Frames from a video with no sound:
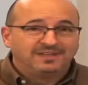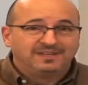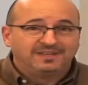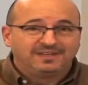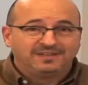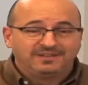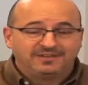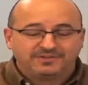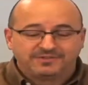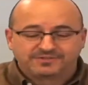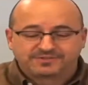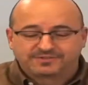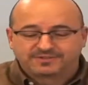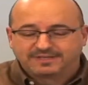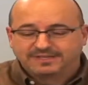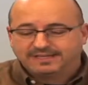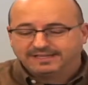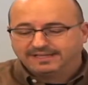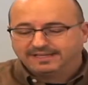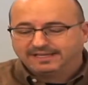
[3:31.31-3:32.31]

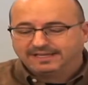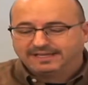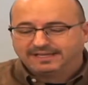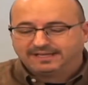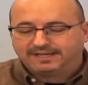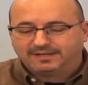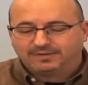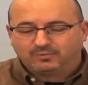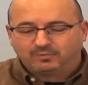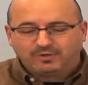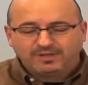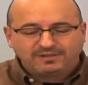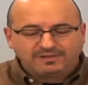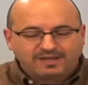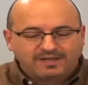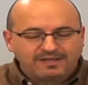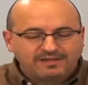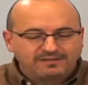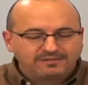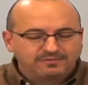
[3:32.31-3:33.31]
is uh, we
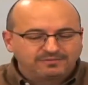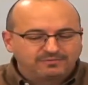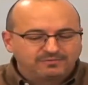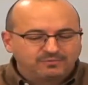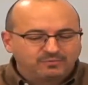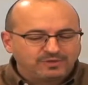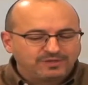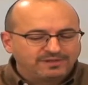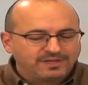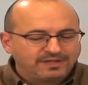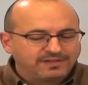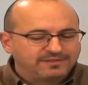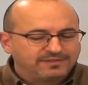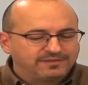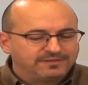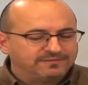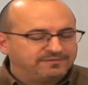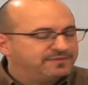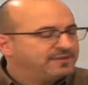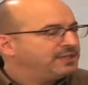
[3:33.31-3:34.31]
like we like
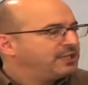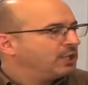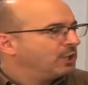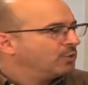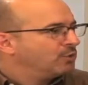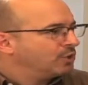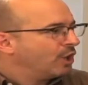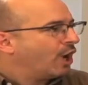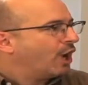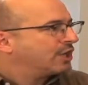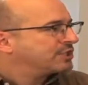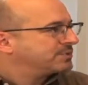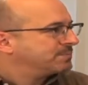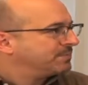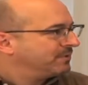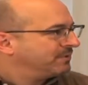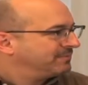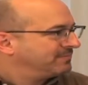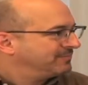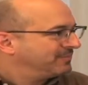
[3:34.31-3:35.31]
the video
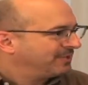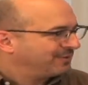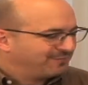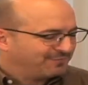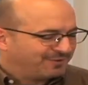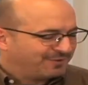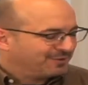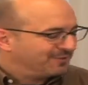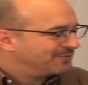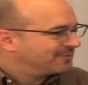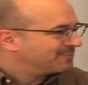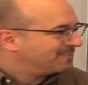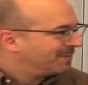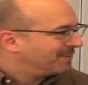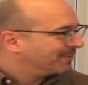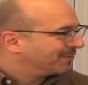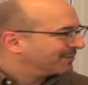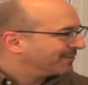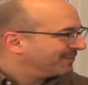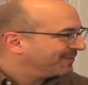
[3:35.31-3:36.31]
gospel. We're going to follow this
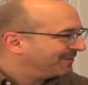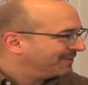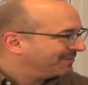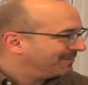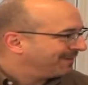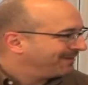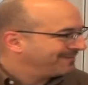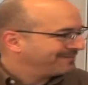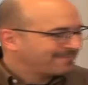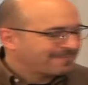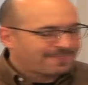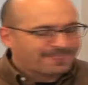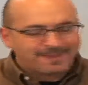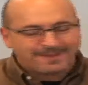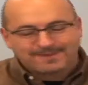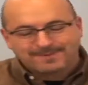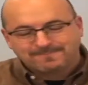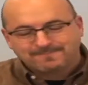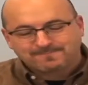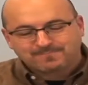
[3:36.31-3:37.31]
biblical theme, huh? Sure.
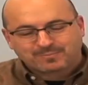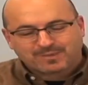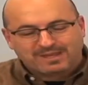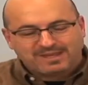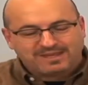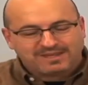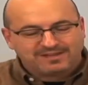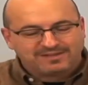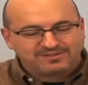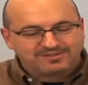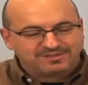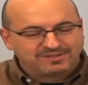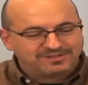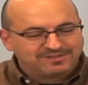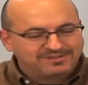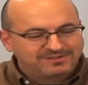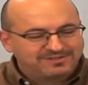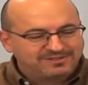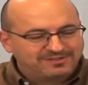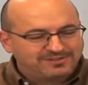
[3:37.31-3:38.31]

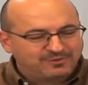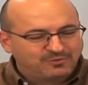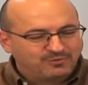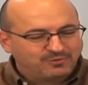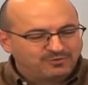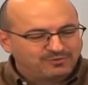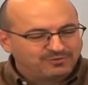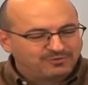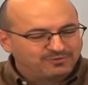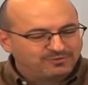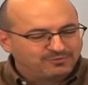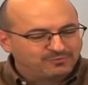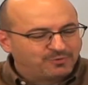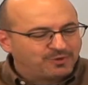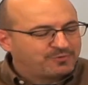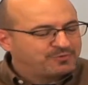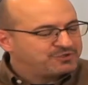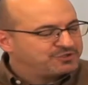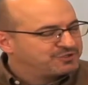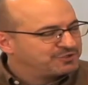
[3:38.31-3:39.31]
And
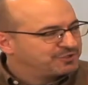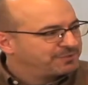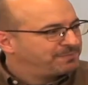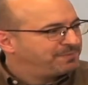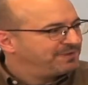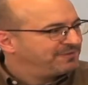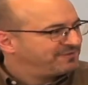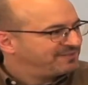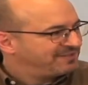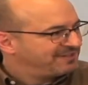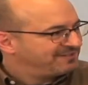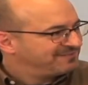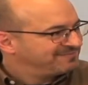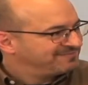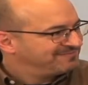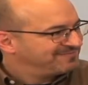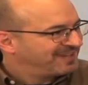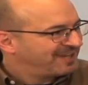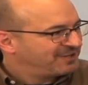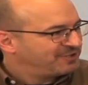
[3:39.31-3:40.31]
what was your epiphany?
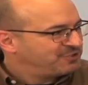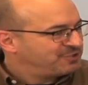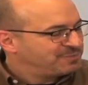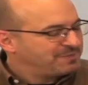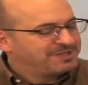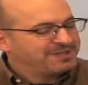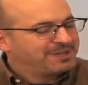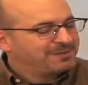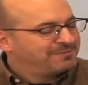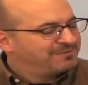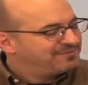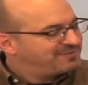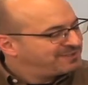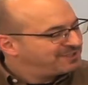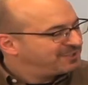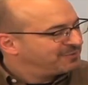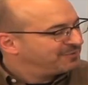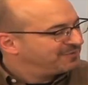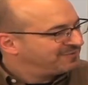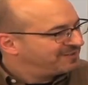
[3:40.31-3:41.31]
How did you become a
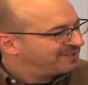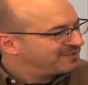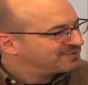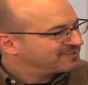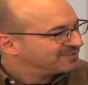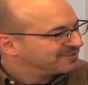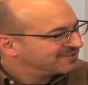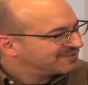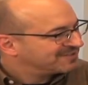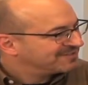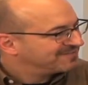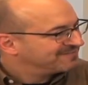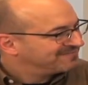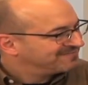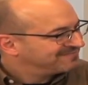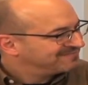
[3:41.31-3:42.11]
video evangelist?